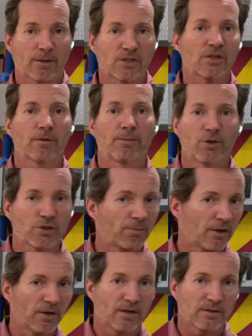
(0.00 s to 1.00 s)
because of the push
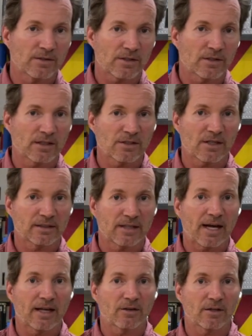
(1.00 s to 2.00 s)
bearings and things like
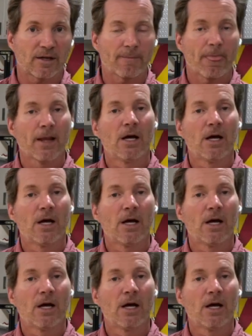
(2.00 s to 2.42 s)
that, okay?